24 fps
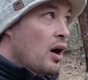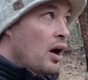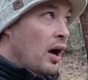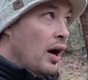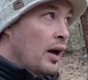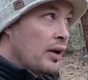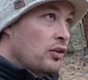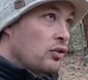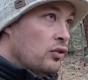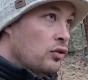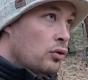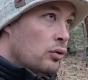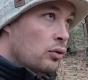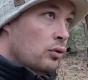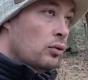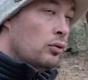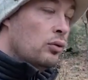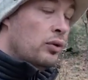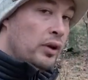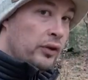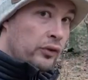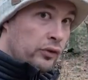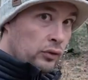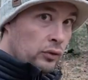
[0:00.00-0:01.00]
I
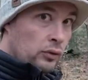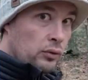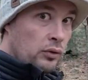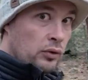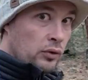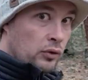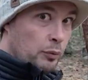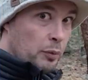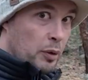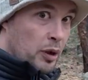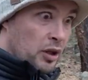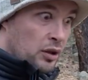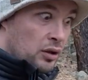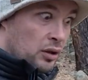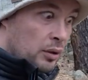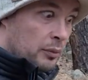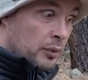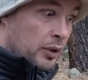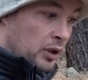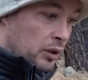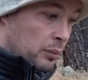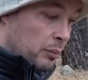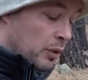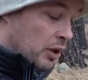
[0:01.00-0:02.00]
do, as soon as
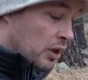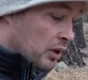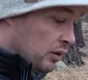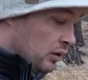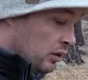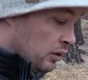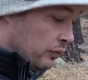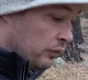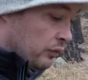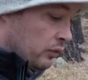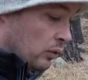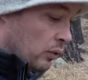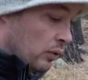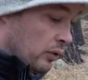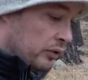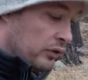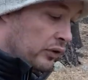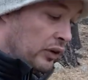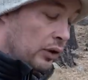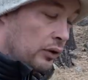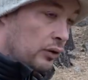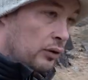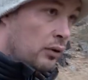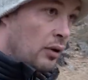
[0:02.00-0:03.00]
pandemic pending, of course,
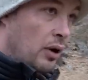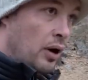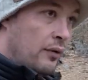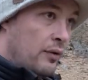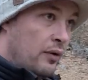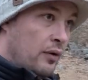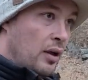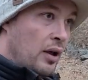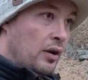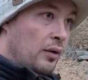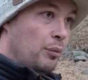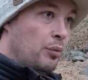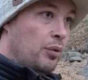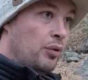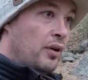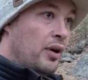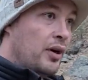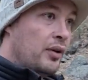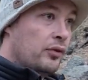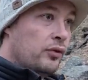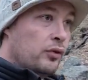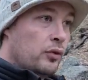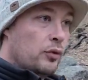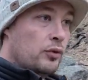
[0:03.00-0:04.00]
I do have a lot of
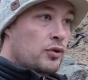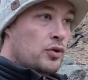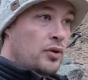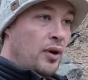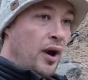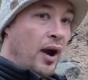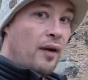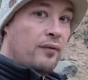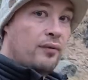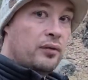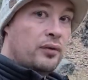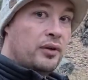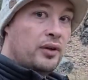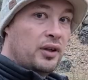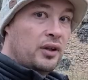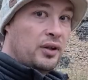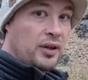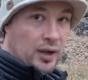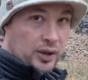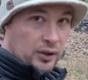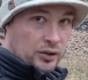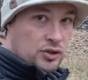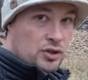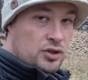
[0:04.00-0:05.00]
plans for traveling
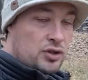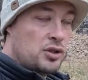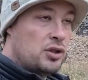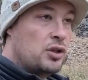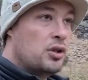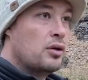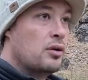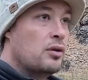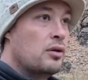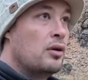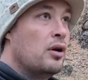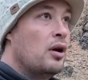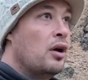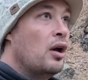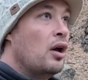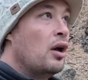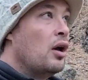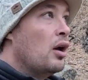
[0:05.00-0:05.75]
next year.